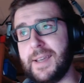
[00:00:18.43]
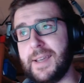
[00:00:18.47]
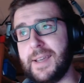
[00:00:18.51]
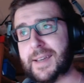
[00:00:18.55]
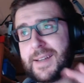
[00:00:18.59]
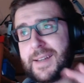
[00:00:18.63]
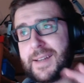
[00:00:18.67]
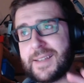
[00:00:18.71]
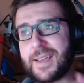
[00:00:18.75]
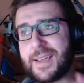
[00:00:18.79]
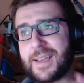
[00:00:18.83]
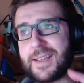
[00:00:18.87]

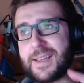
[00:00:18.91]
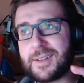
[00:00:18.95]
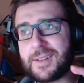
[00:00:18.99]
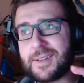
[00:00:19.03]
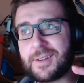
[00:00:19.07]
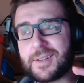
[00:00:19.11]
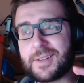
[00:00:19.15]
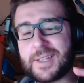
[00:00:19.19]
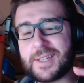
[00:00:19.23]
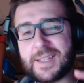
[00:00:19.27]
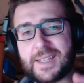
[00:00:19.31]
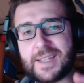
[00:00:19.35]
And as I
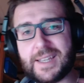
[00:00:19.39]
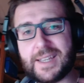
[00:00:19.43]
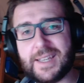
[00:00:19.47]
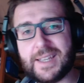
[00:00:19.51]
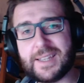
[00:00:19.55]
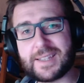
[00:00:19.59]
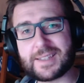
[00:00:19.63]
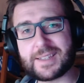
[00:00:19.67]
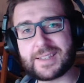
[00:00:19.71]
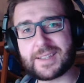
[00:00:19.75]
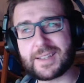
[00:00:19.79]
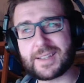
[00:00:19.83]

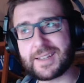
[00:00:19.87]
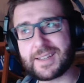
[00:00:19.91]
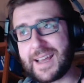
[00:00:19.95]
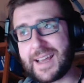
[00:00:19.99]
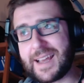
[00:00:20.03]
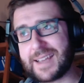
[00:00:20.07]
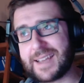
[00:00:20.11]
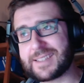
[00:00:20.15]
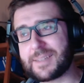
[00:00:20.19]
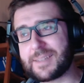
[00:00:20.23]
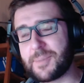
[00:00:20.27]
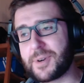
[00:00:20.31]
teased
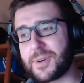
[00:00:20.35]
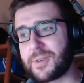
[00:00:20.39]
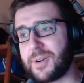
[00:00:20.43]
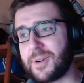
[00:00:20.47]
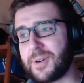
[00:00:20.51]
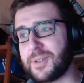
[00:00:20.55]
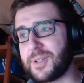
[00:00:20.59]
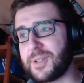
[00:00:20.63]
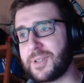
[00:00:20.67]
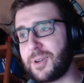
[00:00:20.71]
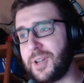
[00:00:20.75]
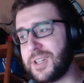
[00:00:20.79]
last time
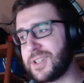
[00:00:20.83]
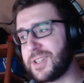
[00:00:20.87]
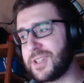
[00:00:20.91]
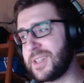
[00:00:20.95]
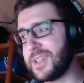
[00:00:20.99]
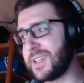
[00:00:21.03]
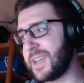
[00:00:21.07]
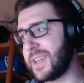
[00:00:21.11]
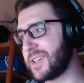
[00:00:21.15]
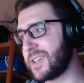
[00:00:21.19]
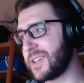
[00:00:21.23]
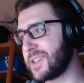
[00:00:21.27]
around, collision
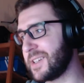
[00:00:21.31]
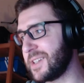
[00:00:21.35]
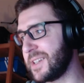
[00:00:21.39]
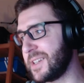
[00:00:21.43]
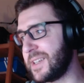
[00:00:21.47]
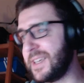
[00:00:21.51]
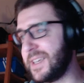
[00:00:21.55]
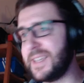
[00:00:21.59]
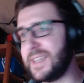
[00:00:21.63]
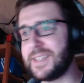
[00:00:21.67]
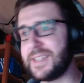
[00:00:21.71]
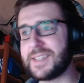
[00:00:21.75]

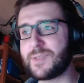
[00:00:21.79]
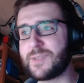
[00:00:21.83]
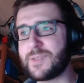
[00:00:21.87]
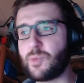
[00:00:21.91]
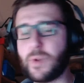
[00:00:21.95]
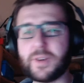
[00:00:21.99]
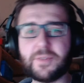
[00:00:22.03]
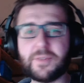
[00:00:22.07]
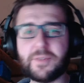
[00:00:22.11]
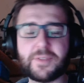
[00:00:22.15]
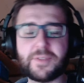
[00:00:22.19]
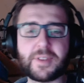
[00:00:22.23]
detection is
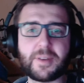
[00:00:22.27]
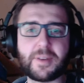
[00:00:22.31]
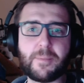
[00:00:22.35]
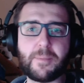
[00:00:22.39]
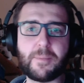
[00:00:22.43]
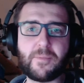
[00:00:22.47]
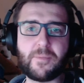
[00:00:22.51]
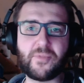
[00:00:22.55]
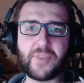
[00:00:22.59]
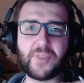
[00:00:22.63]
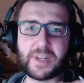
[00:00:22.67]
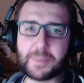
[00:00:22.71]
one of
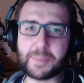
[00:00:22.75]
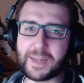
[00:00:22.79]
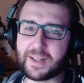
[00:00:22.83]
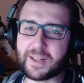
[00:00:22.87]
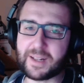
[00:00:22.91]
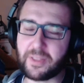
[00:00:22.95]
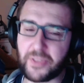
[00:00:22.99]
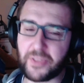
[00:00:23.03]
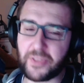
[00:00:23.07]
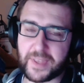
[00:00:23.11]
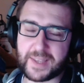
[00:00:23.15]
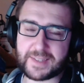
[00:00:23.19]
the
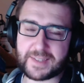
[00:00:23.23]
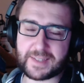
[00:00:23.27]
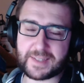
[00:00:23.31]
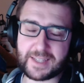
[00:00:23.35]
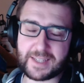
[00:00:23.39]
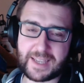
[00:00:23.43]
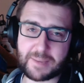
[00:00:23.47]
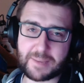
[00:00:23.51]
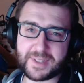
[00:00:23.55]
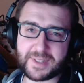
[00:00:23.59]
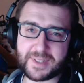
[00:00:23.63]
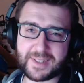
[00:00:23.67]
fundamental things in
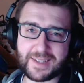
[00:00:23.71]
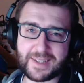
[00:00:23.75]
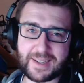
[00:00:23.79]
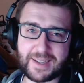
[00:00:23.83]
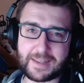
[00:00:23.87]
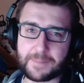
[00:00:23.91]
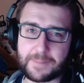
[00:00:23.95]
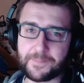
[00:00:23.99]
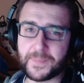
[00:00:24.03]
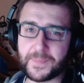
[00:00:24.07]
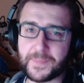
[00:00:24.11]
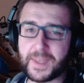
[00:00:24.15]
game
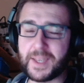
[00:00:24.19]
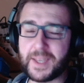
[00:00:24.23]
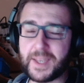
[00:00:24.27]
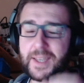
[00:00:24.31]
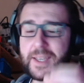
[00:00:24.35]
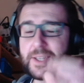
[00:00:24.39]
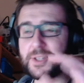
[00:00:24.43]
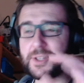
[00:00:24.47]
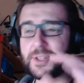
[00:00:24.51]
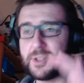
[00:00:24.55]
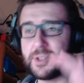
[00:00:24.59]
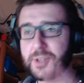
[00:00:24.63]
design.
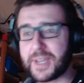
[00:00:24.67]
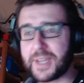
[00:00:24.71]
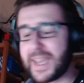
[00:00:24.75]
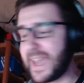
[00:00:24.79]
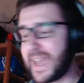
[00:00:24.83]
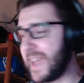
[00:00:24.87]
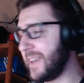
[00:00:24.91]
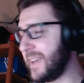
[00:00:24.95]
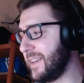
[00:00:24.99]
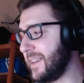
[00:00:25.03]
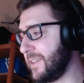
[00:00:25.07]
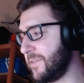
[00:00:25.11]
You
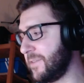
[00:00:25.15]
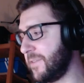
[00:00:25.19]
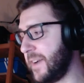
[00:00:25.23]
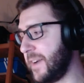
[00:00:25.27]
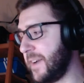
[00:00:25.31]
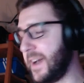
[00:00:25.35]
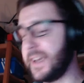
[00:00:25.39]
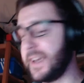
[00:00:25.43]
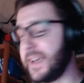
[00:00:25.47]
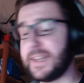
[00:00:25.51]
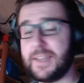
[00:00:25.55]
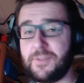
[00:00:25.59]
can
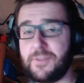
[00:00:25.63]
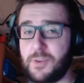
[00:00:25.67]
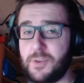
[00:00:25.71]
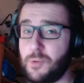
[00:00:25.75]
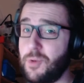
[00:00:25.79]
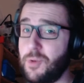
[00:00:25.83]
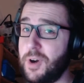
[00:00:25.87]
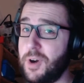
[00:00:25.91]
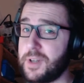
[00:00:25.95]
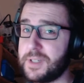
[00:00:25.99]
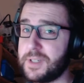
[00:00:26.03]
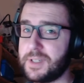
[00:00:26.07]
define, if you
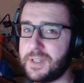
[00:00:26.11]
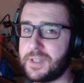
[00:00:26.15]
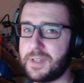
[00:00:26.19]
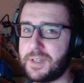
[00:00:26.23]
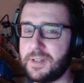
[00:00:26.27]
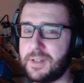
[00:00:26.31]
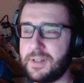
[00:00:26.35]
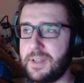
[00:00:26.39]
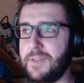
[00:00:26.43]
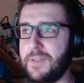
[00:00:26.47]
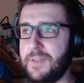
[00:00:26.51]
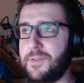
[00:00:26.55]
want,
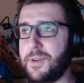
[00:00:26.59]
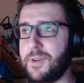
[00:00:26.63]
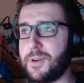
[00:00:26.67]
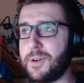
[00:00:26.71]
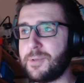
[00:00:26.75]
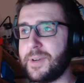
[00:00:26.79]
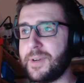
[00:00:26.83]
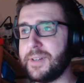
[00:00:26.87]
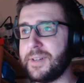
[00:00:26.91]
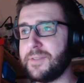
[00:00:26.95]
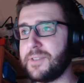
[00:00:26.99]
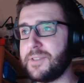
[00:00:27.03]
if you are
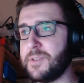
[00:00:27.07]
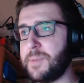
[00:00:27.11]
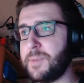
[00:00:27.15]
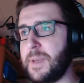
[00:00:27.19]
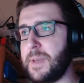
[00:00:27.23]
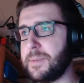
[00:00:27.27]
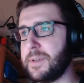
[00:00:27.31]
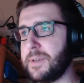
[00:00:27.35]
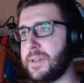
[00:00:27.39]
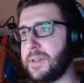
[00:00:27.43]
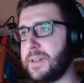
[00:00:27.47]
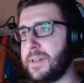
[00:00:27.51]
one of those
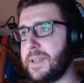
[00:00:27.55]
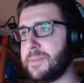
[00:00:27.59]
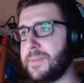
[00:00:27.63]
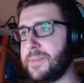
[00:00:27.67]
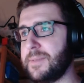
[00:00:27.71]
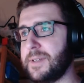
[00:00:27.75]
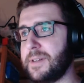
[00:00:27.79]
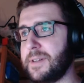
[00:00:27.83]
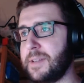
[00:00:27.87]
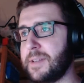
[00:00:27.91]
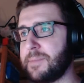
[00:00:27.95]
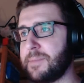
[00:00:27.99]
people. Let
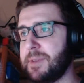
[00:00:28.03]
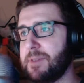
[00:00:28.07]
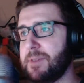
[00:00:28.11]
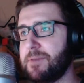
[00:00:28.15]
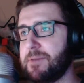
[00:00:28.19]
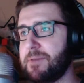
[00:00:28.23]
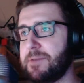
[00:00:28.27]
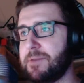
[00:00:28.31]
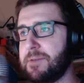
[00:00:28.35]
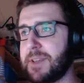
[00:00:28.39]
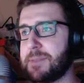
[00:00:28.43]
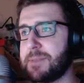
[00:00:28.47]
me
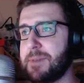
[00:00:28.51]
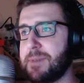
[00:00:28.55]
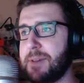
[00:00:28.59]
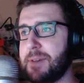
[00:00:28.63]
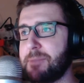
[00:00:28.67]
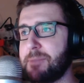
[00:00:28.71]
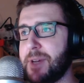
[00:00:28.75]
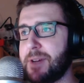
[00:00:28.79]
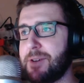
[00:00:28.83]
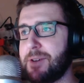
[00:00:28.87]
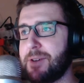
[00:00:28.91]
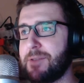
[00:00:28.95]
fix my
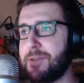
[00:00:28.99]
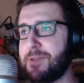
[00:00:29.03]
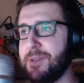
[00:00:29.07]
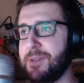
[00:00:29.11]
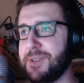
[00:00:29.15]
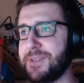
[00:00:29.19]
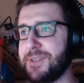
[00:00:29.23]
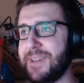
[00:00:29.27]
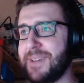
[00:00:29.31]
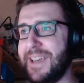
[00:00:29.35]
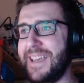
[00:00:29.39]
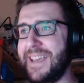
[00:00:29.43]

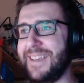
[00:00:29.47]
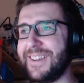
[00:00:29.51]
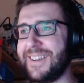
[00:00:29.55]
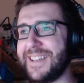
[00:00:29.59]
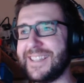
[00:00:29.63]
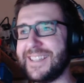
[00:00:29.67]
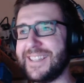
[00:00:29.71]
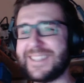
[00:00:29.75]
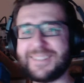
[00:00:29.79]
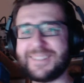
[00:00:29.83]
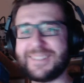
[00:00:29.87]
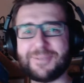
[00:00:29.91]
microphone so you
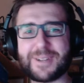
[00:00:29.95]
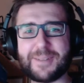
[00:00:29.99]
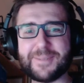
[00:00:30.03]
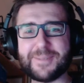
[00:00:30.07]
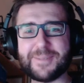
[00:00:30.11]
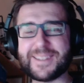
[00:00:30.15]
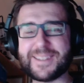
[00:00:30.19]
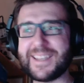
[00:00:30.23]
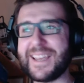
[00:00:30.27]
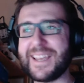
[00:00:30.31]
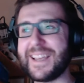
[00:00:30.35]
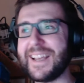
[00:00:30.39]
can see what I'm
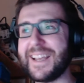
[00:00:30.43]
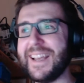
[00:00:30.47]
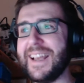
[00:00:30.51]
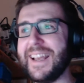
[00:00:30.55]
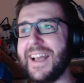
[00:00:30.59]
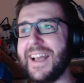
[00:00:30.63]
saying.